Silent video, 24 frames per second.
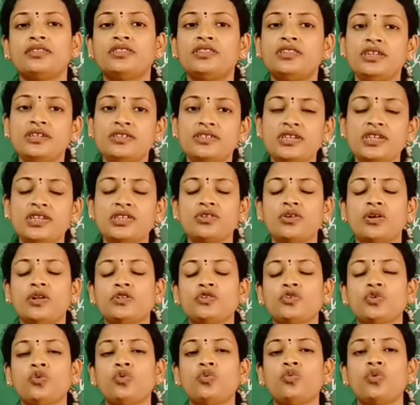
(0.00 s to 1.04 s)
this is
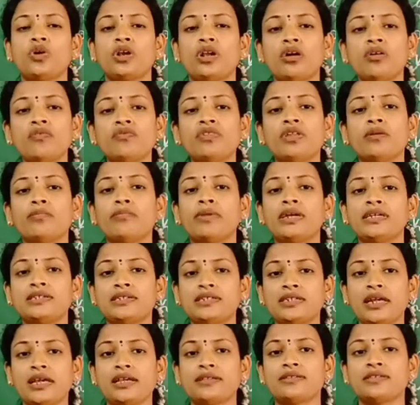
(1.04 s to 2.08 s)
also one of the best
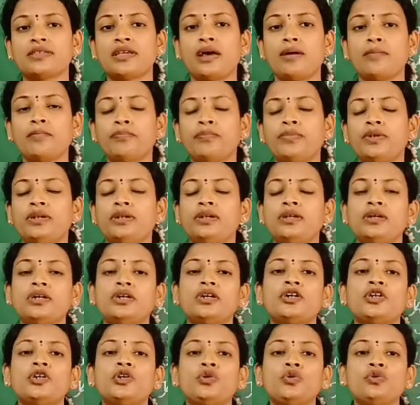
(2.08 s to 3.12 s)
example
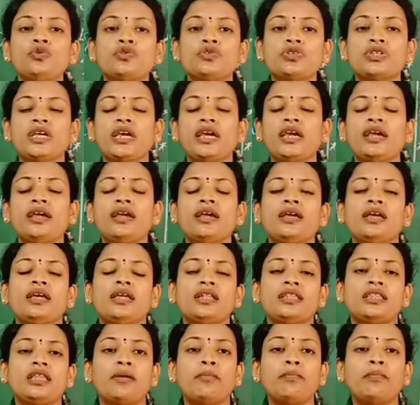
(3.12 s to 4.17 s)
to say
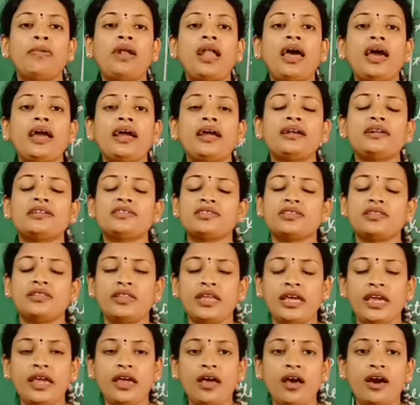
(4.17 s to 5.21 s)
the plants,
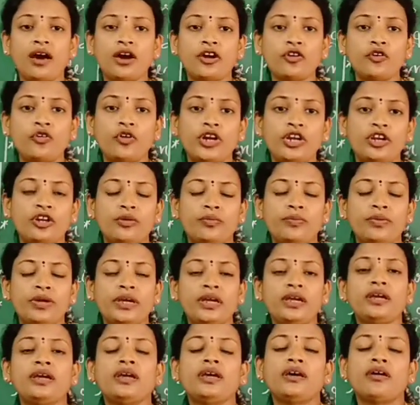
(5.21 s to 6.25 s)
they are going to
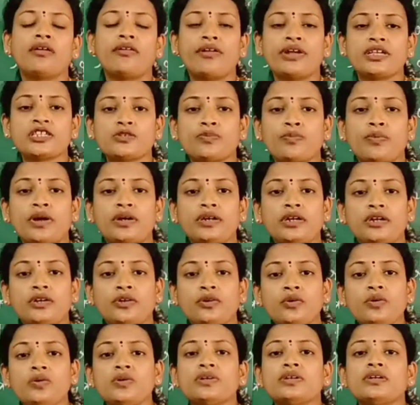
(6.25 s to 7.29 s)
be responded
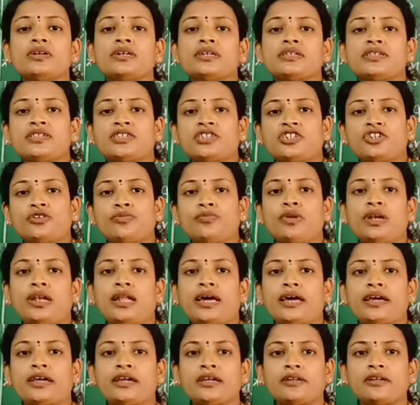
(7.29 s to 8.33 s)
to
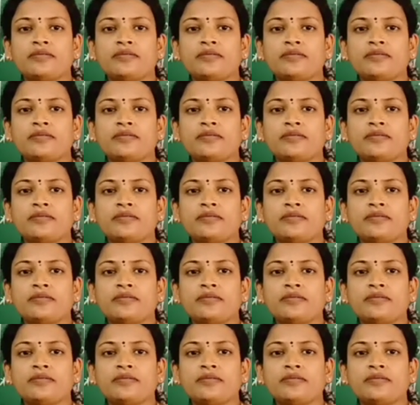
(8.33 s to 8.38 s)
stimuli.